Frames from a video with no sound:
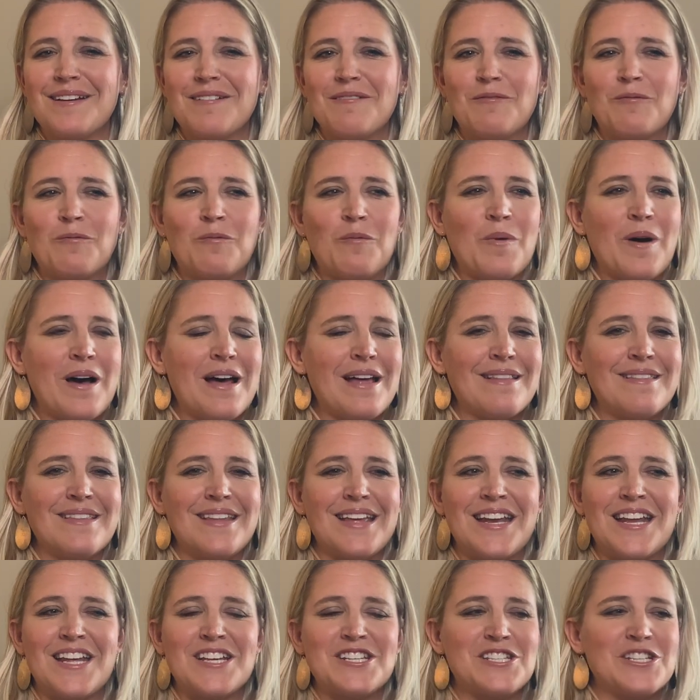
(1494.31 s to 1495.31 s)
one
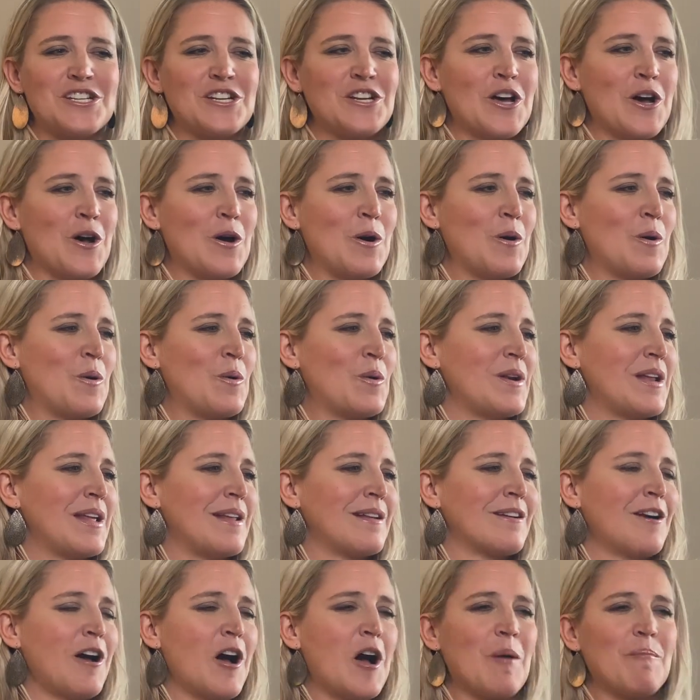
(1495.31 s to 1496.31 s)
that is known
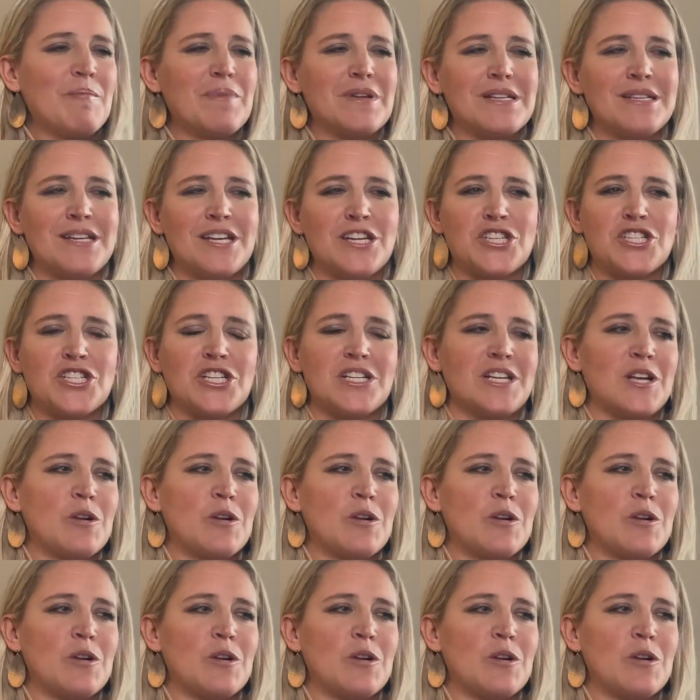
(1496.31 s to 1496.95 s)
in competition